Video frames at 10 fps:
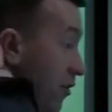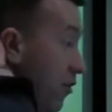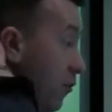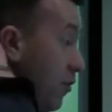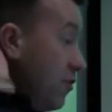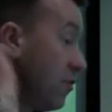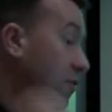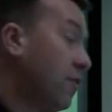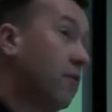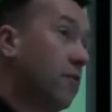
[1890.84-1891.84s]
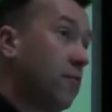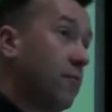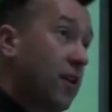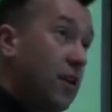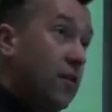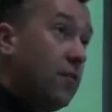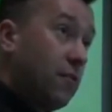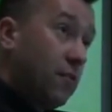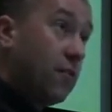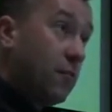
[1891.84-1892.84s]
that you would be
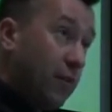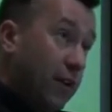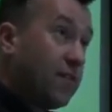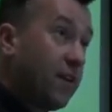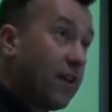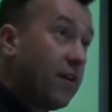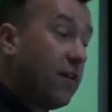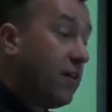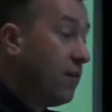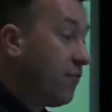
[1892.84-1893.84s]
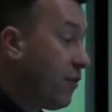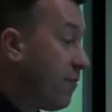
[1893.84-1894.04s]
completing for an